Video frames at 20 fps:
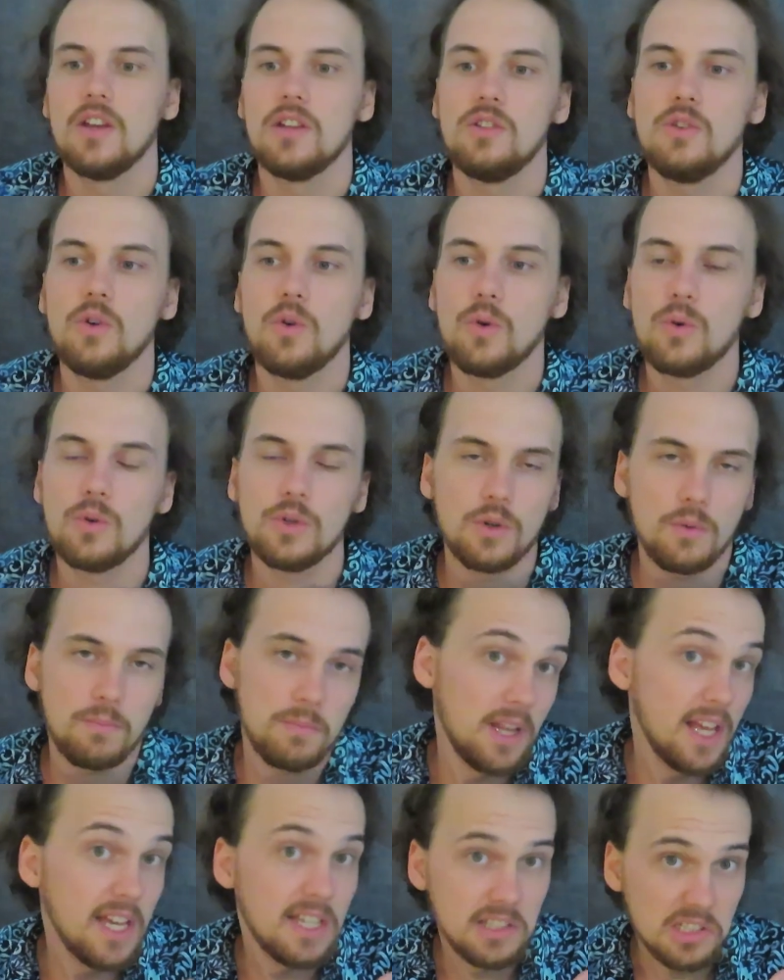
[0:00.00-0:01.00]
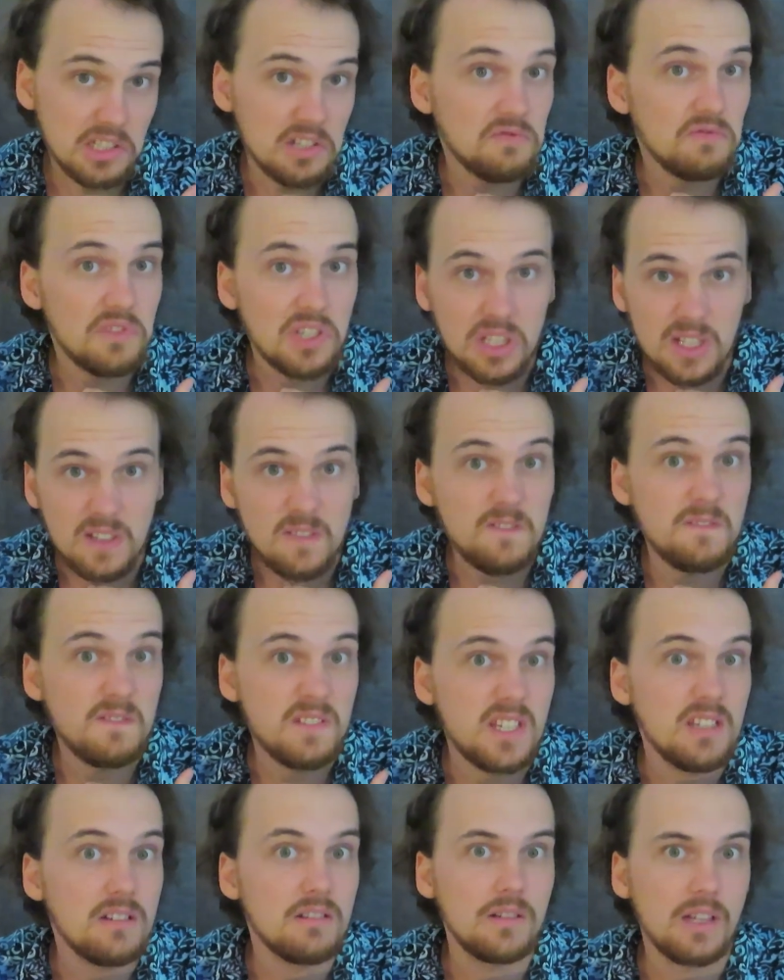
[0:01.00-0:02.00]
Your players can really
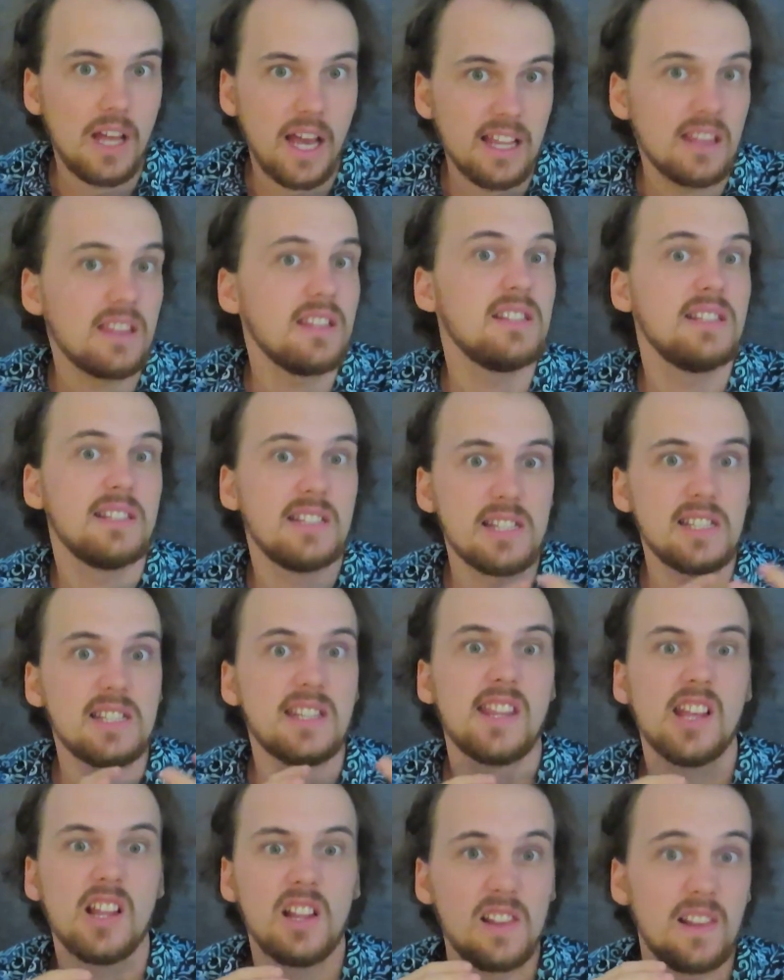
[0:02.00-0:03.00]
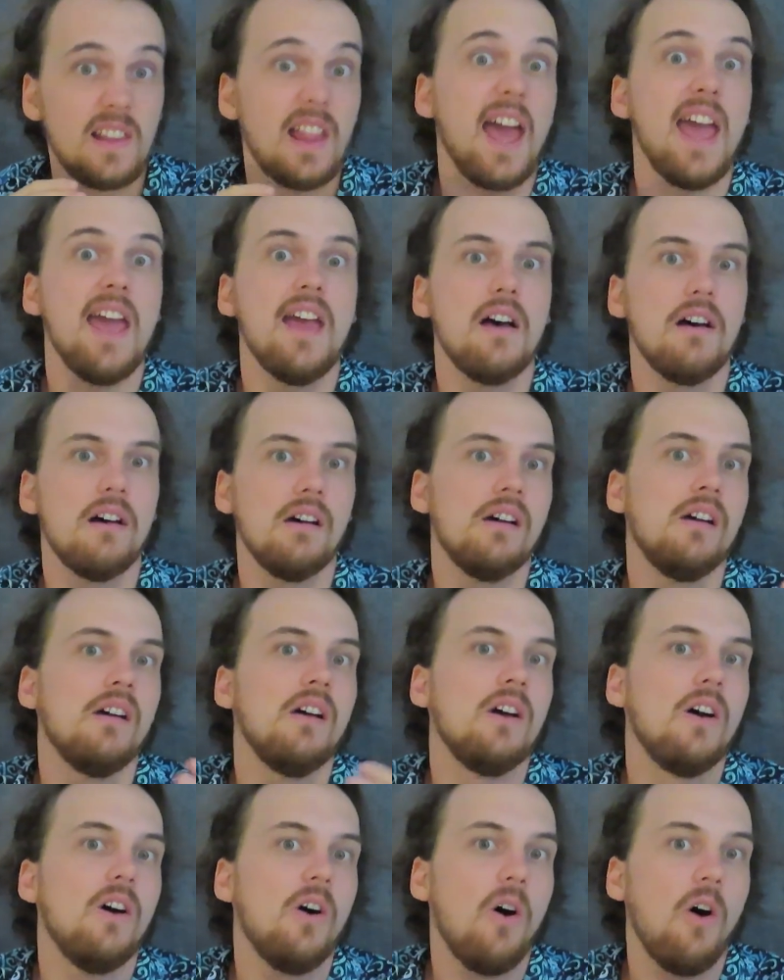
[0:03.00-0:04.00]
feel like this is the lair
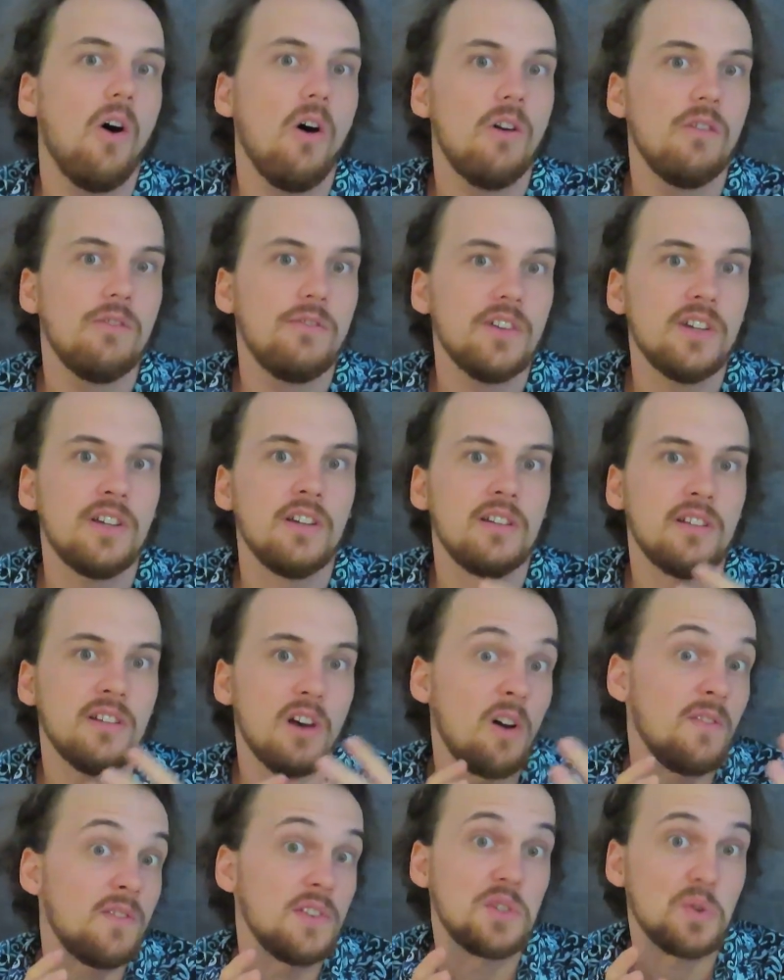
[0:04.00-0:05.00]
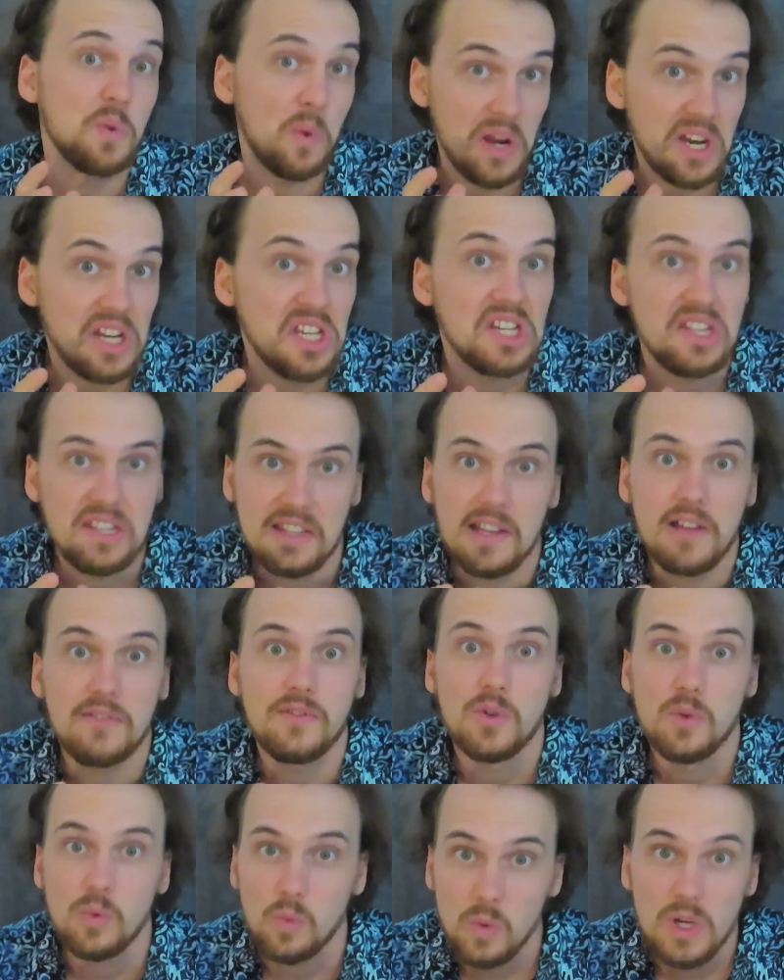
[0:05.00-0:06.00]
of a 20th
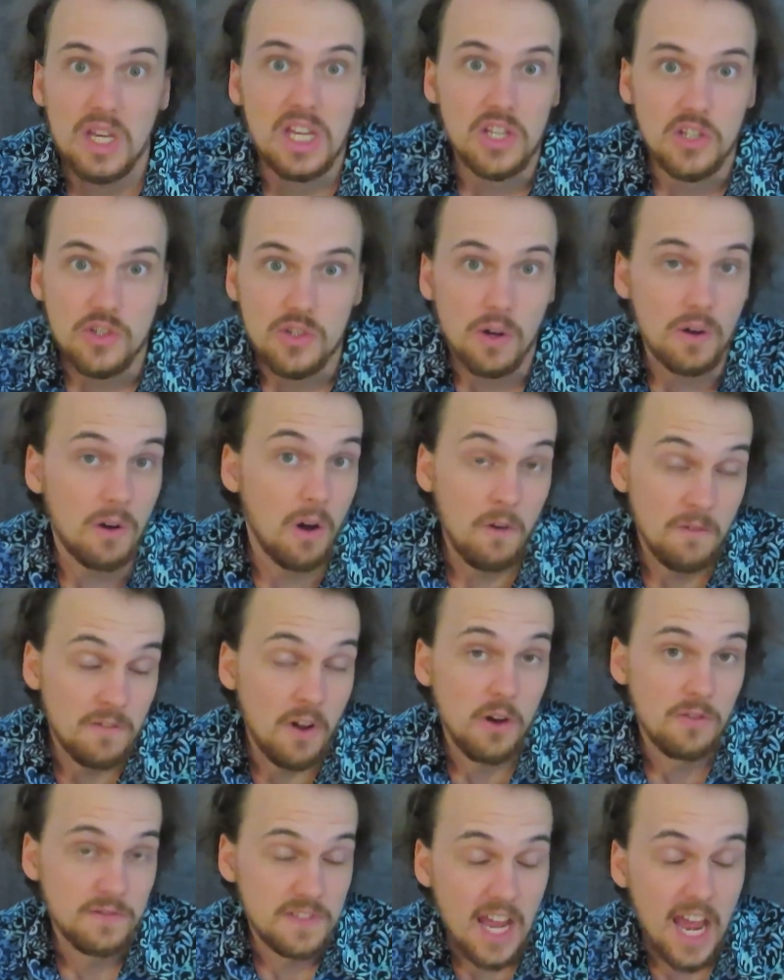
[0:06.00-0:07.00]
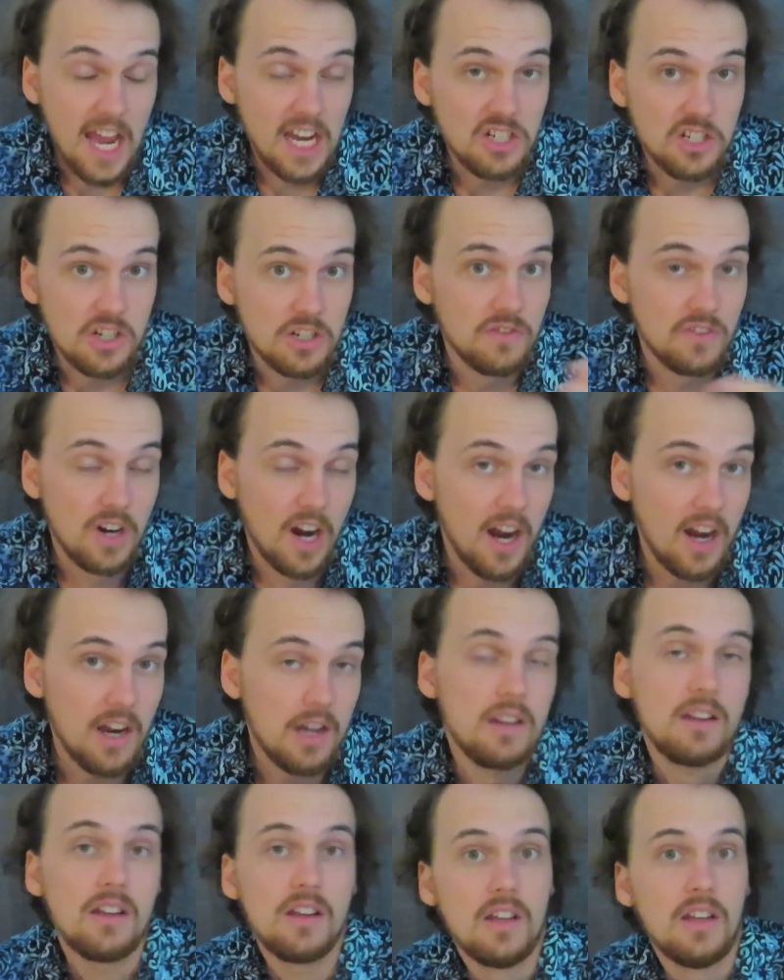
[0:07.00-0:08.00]
level witch or of Tasha,
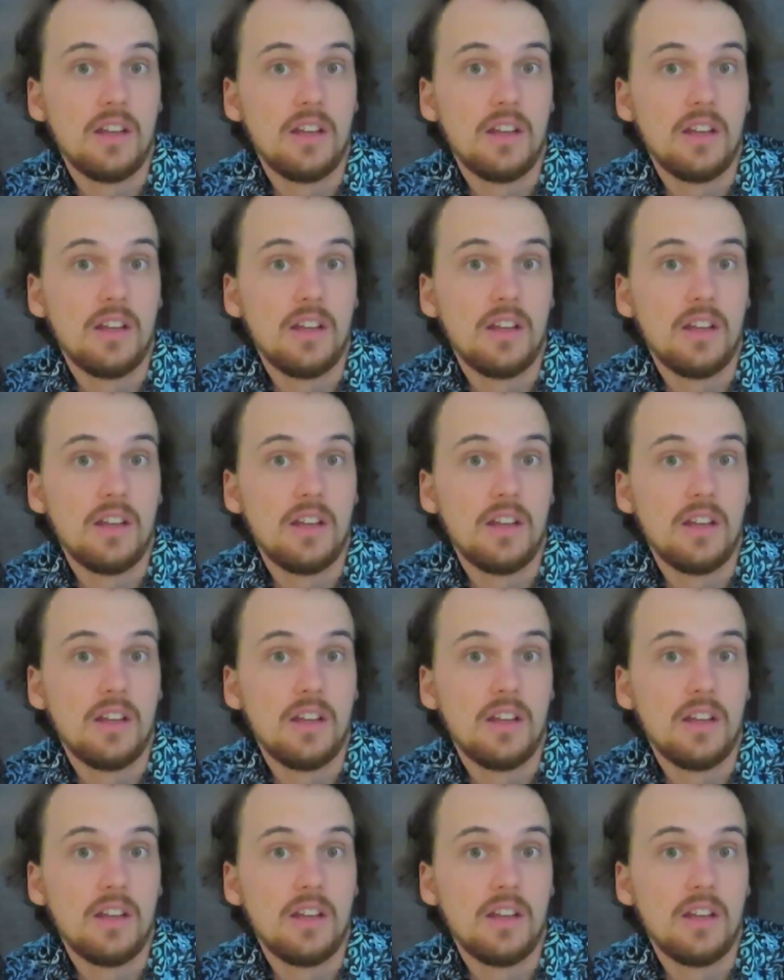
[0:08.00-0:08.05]
right?